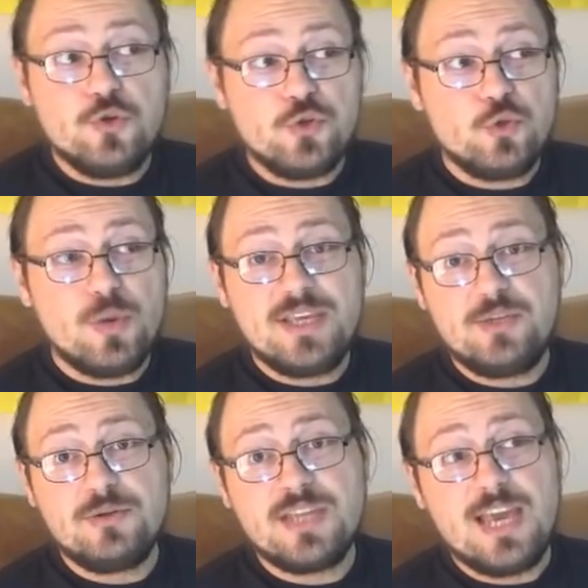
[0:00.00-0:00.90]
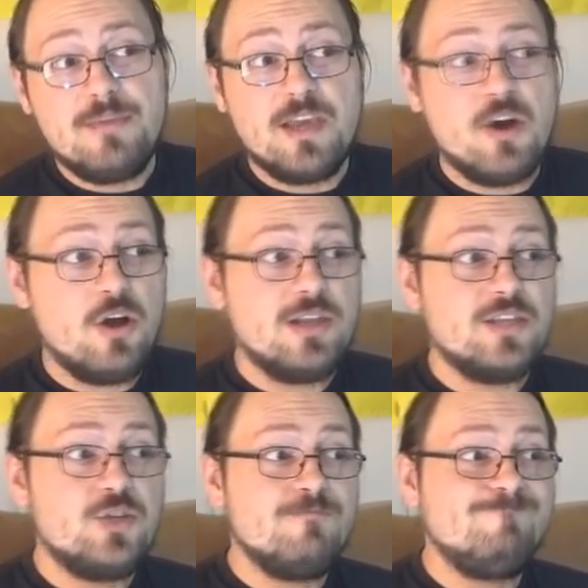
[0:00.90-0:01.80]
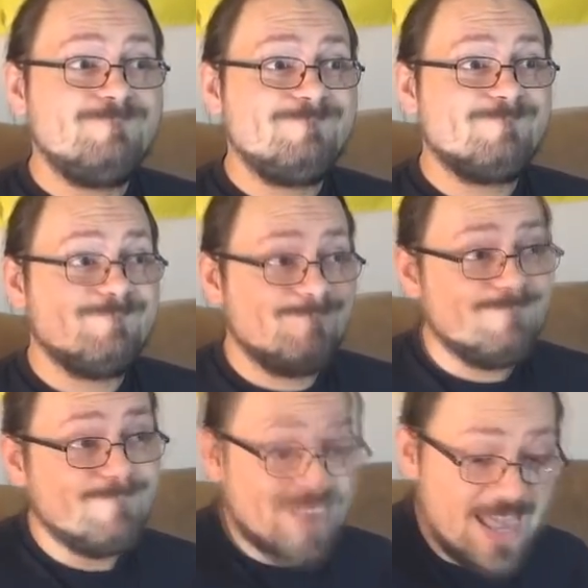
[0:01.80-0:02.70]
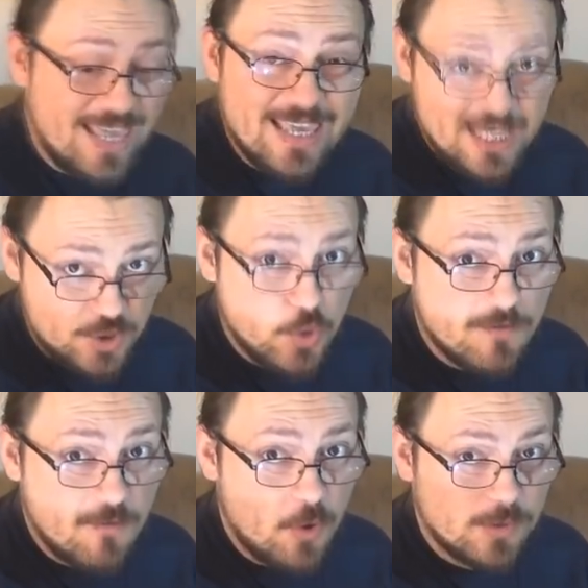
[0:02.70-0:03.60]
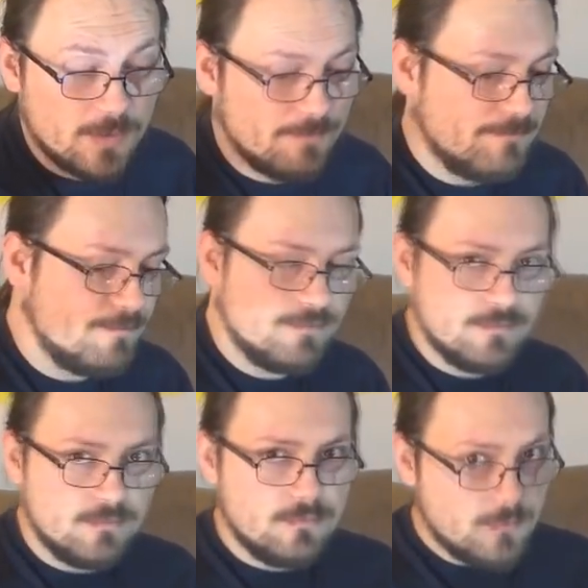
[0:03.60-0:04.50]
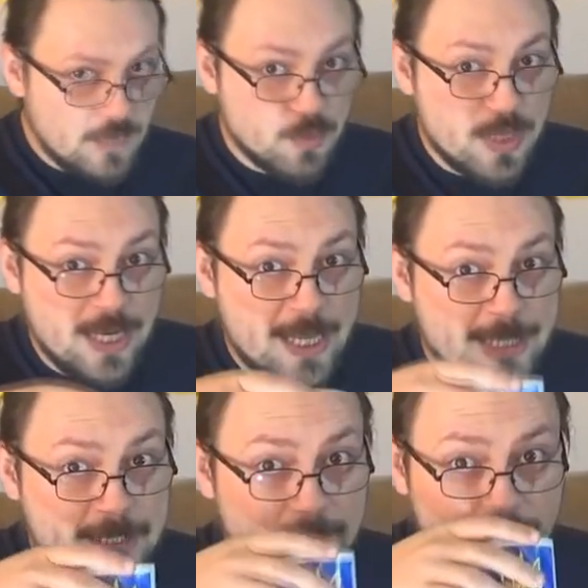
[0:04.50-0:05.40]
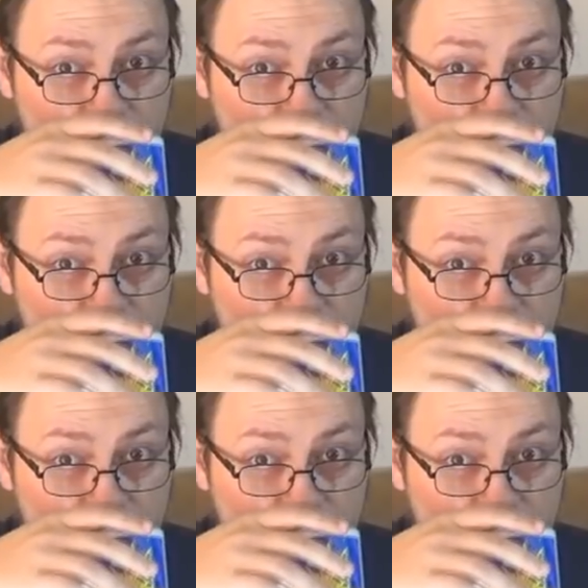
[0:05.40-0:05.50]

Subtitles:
choose to waste your time in college, it's your fault. It really is.